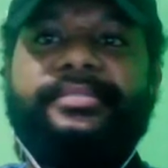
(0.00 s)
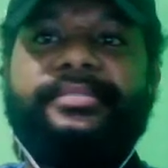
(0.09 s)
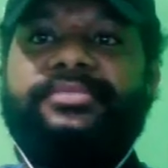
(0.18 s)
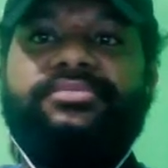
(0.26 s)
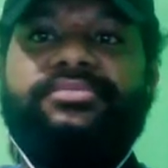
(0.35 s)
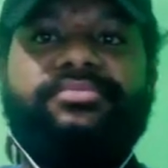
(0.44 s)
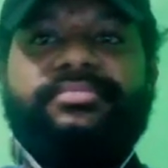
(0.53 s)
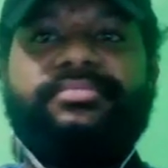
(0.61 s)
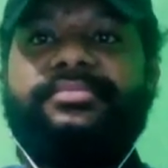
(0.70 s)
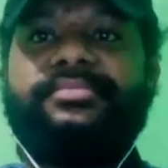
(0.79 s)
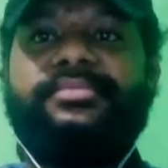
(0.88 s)
You,
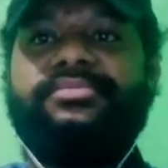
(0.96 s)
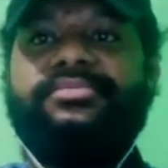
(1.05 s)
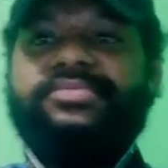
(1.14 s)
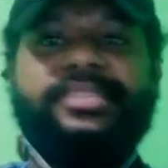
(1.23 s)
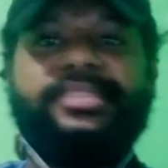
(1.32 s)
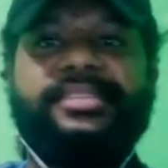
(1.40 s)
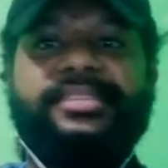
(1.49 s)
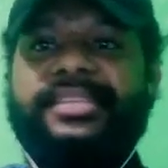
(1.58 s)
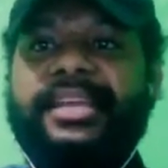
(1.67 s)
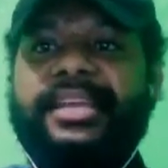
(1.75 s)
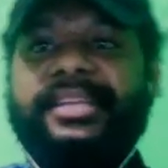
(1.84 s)
you just
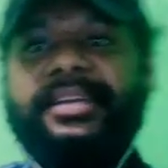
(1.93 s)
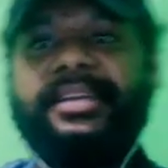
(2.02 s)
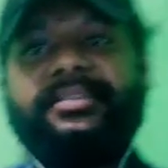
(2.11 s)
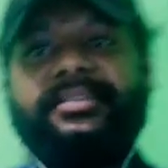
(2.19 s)
nailed it out.